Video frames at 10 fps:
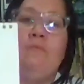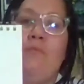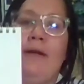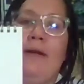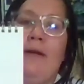
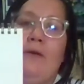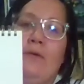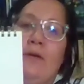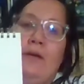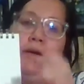brown,
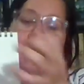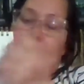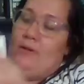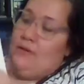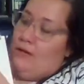and I'm
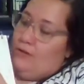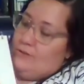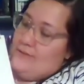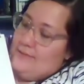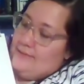going to color
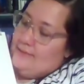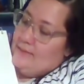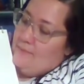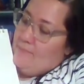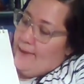his
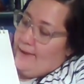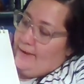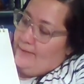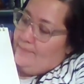back.